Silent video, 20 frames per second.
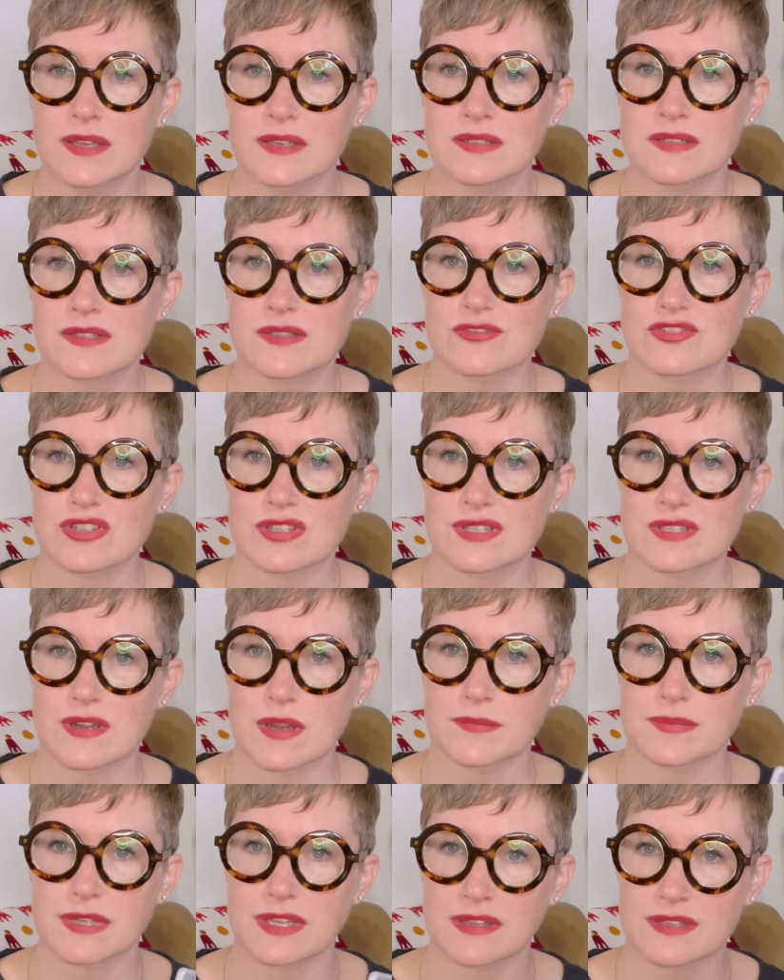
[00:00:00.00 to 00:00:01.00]
So she
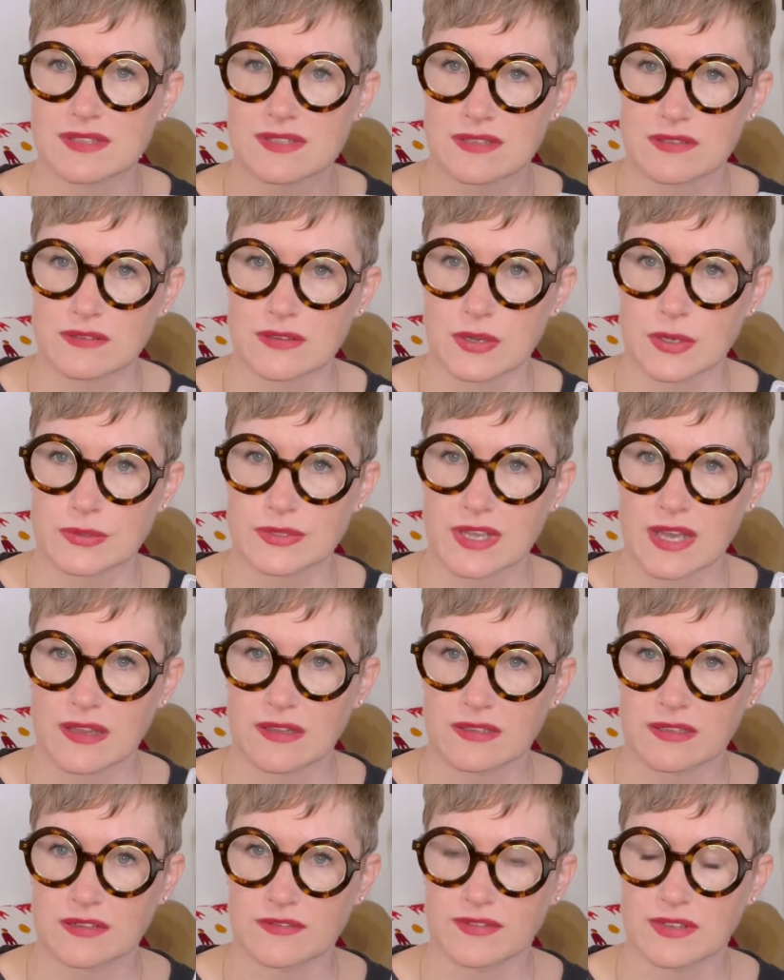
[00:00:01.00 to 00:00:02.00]
stopped at this little hotel
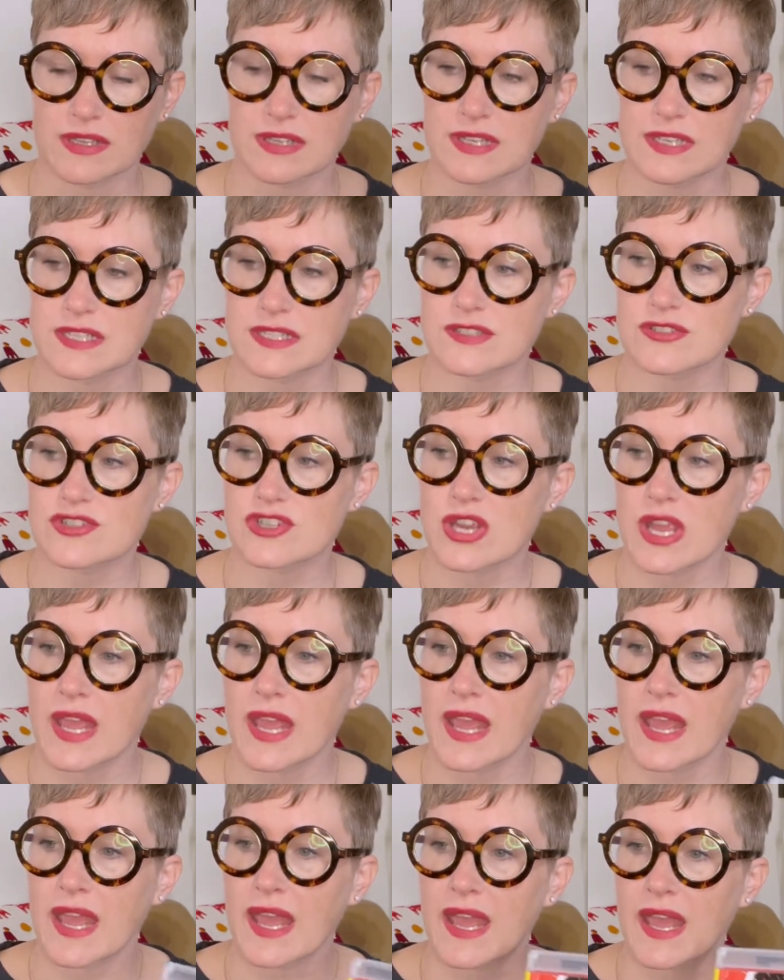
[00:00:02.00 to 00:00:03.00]
in a village
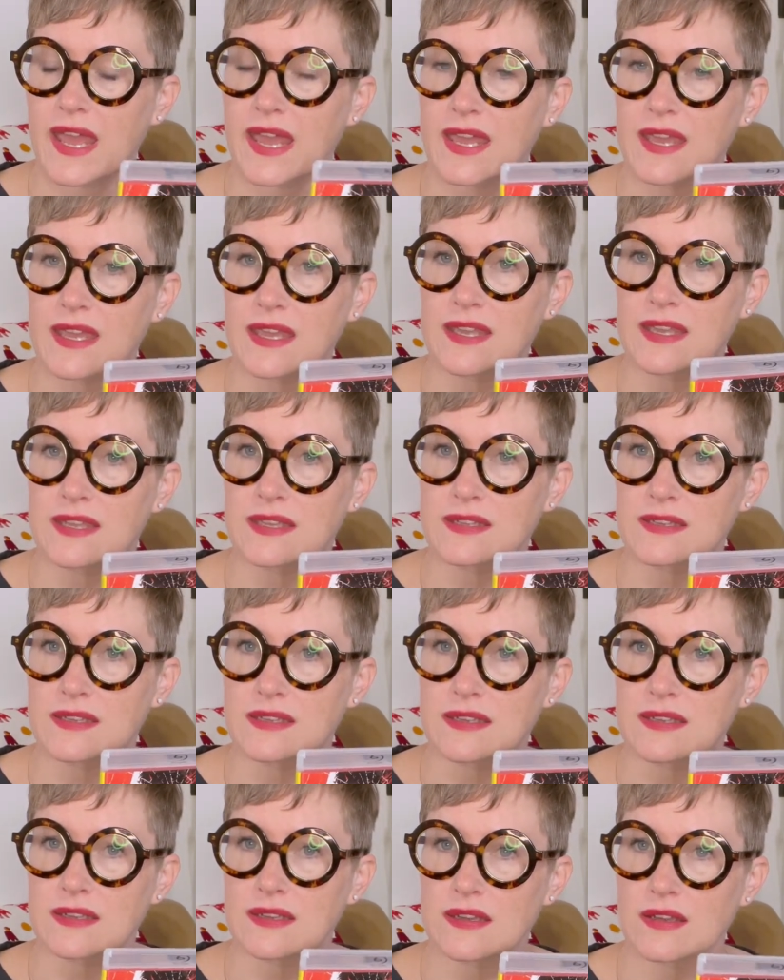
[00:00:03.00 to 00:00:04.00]

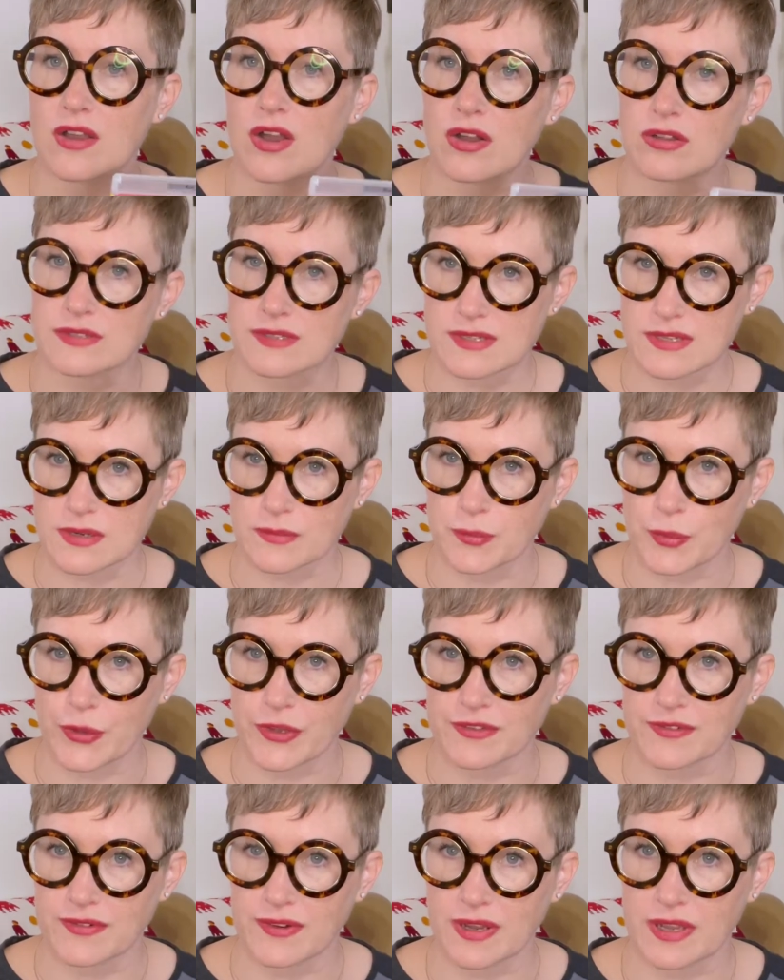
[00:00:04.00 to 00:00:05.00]
and calls her
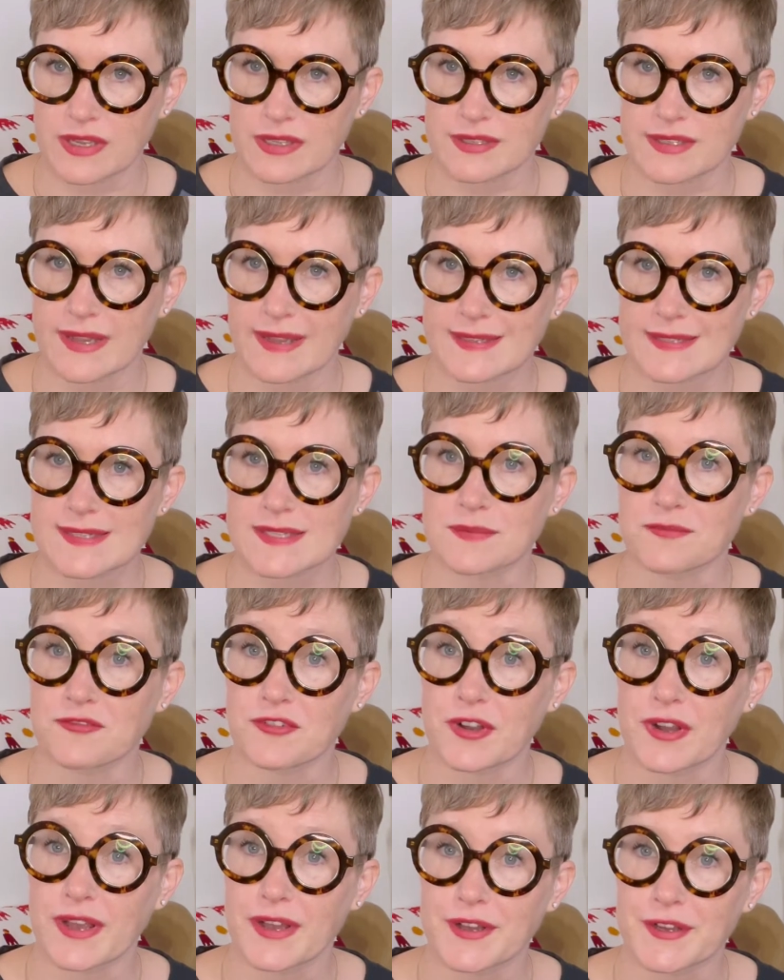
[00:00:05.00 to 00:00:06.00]
boyfriend to ask him for
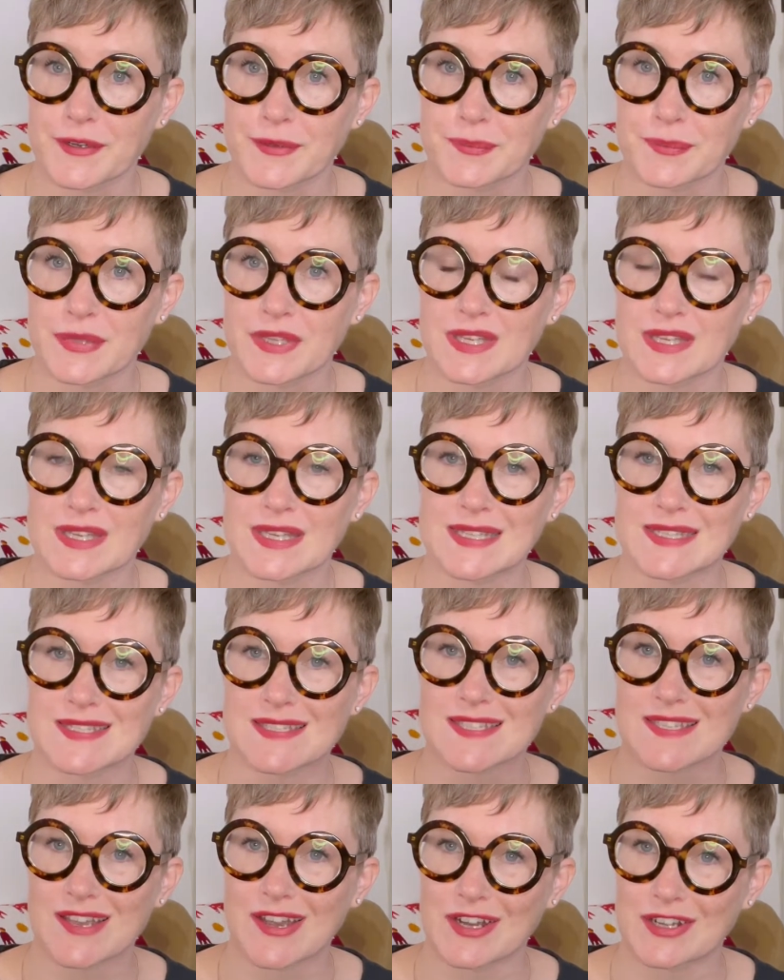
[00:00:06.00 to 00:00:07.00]
help.
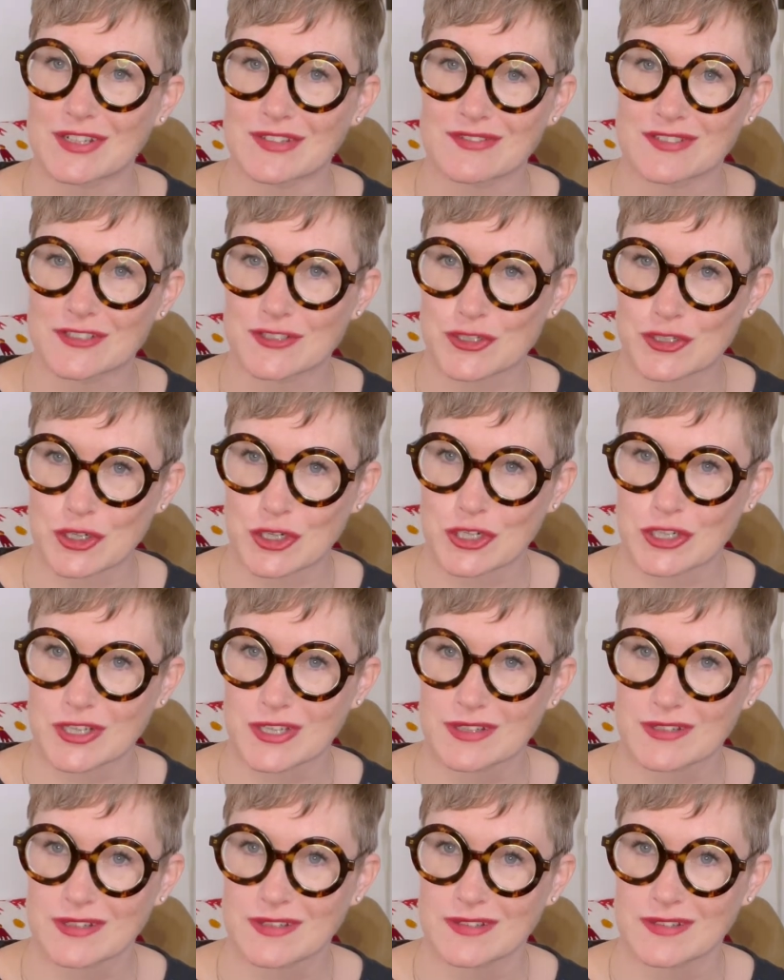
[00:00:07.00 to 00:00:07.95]
He's kind of a jerk